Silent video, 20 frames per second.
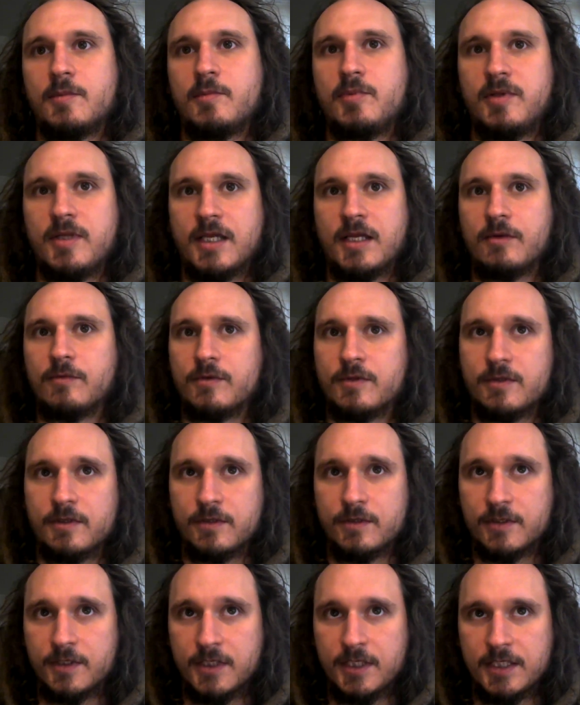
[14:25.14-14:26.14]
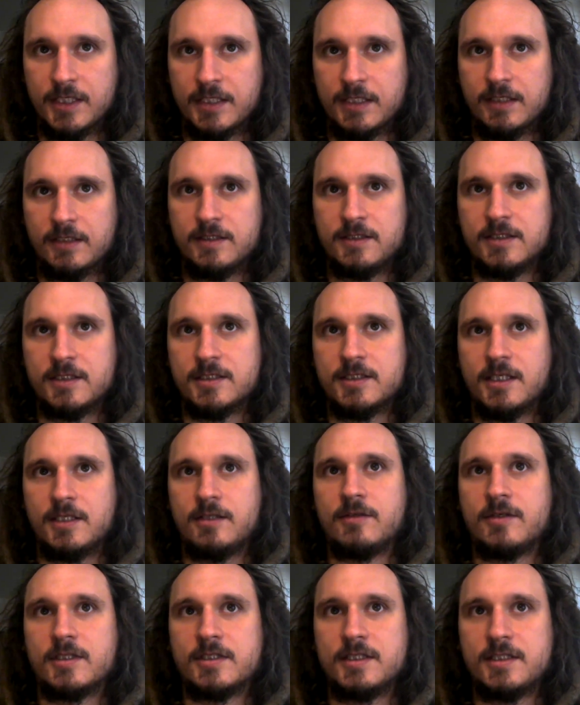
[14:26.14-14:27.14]
play with other kids,
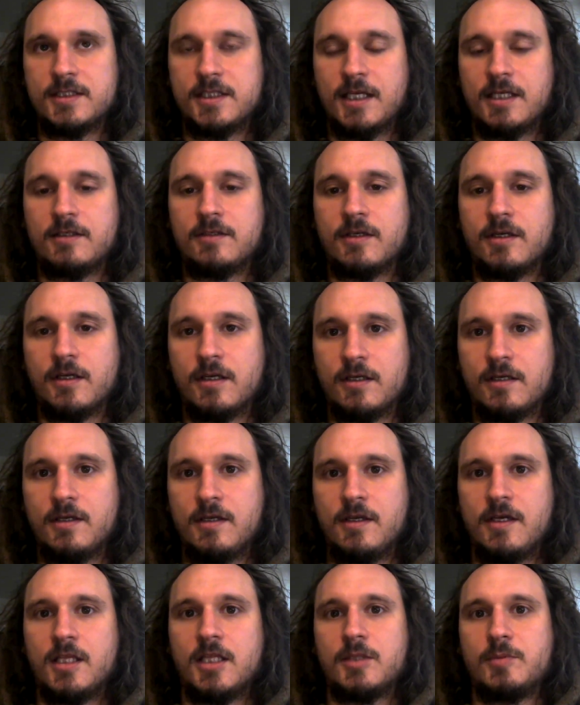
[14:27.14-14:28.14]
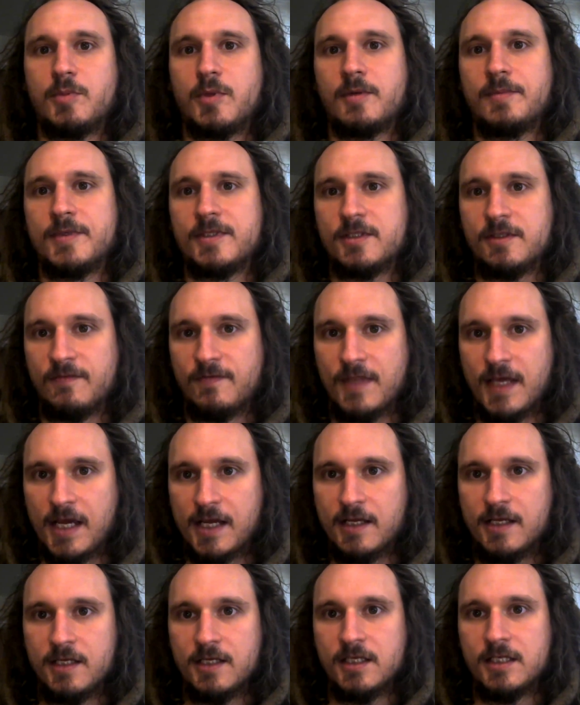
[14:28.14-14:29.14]
etc., etc. And the purpose of
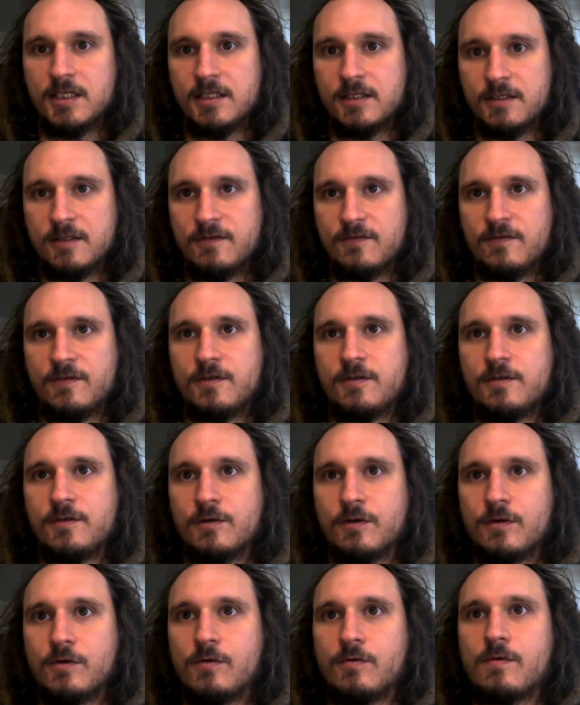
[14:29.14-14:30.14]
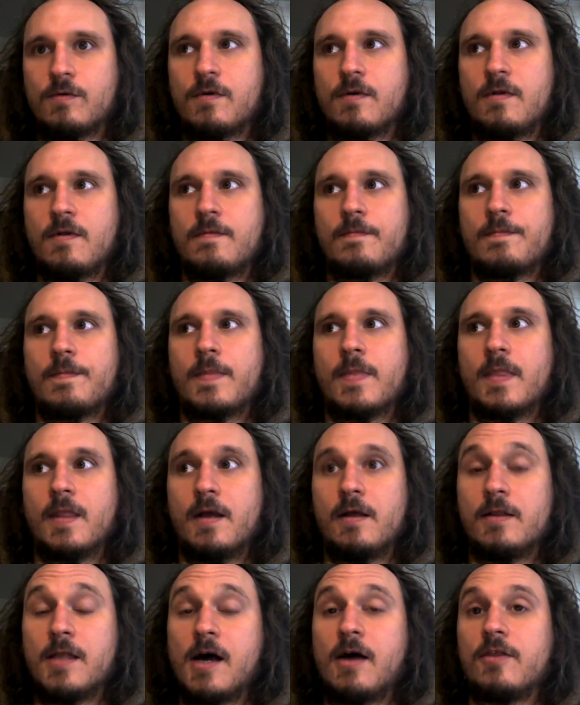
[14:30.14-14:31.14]
that is to
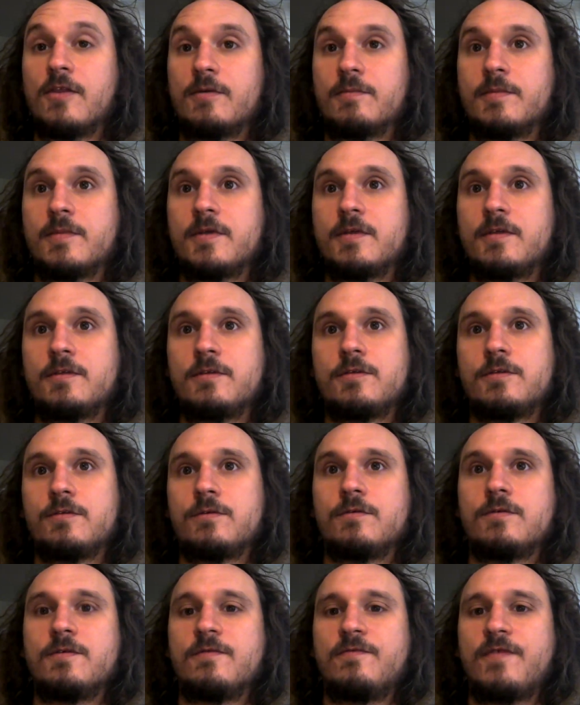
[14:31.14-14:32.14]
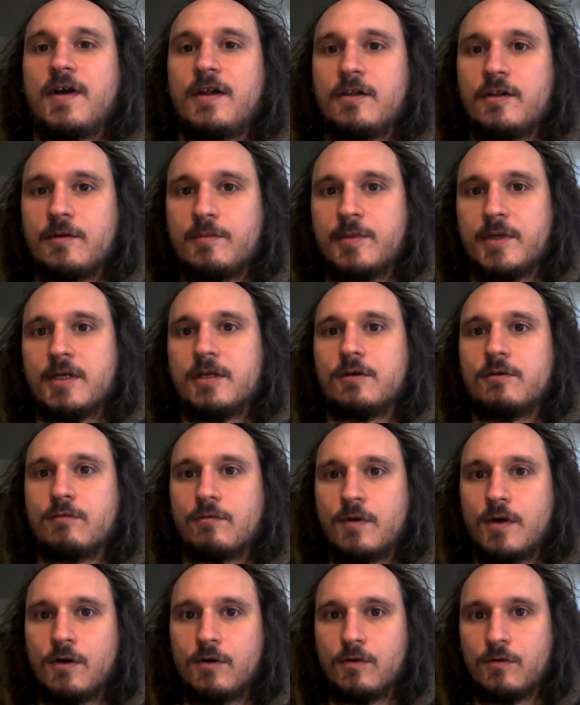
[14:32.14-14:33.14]
allow them to develop and
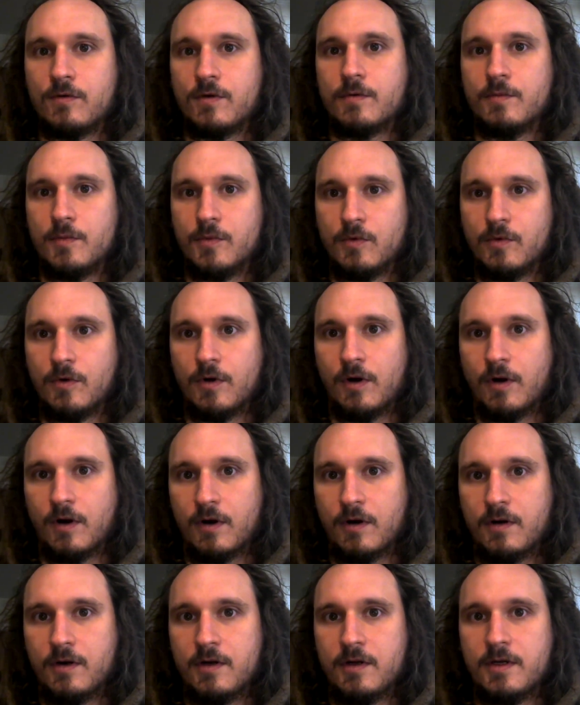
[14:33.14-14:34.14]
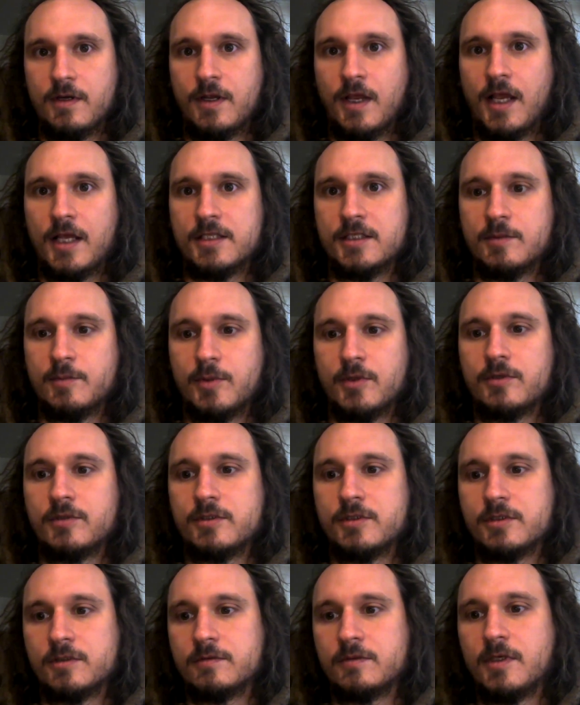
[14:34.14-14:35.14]
grow more as a
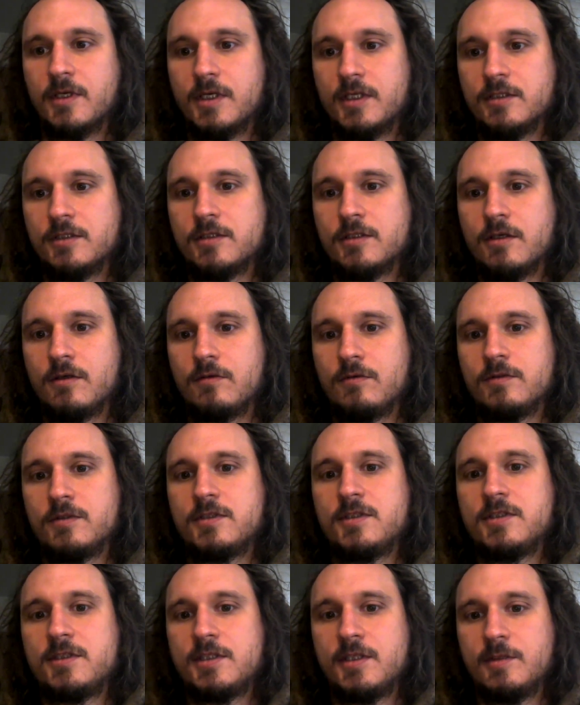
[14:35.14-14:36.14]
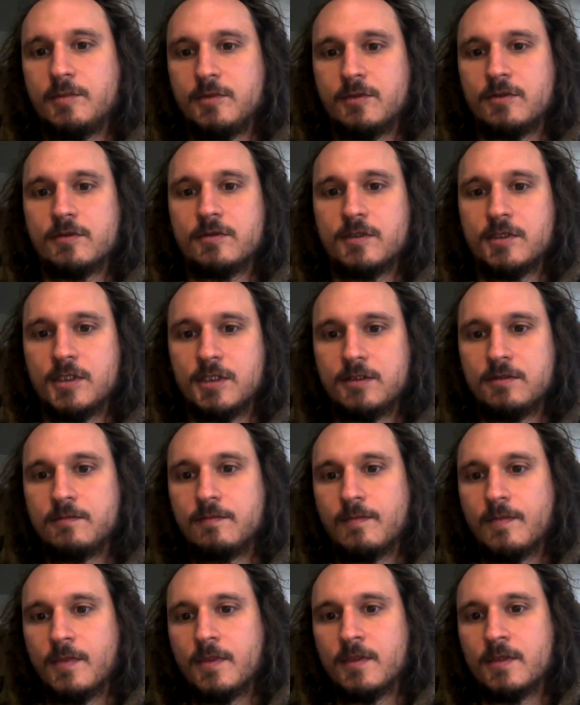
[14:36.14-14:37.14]
person. And so, similarly,
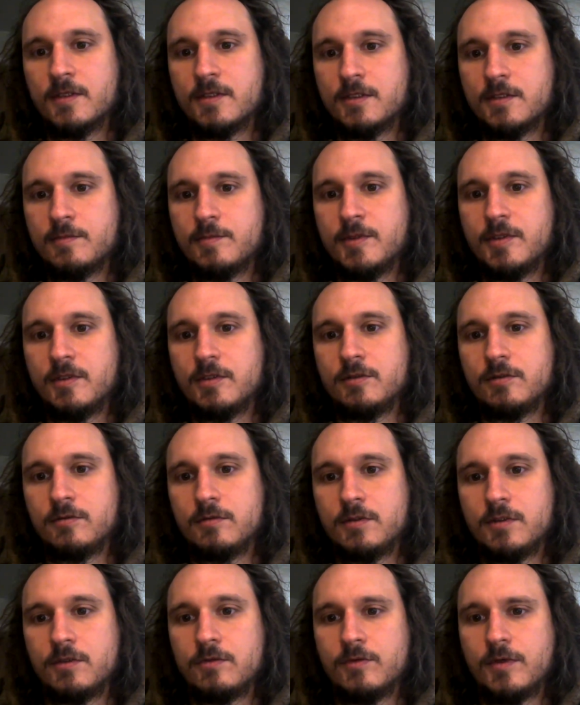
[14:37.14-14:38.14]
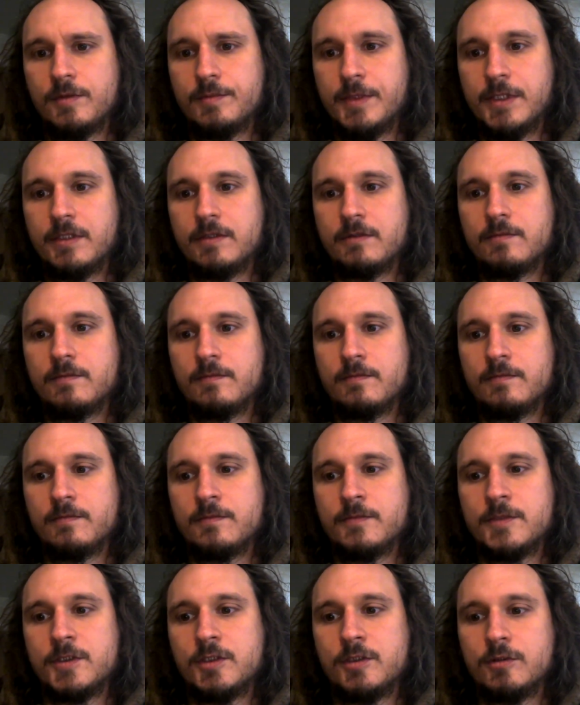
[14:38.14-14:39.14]
the spiritual agreement
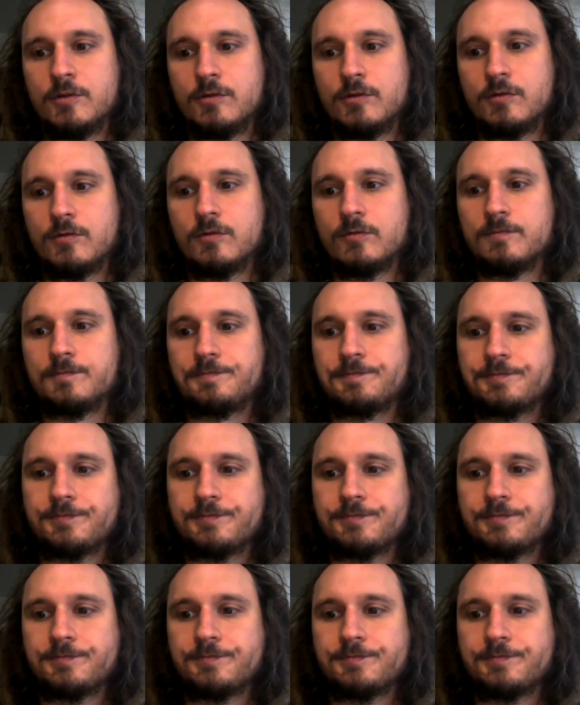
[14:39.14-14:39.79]
to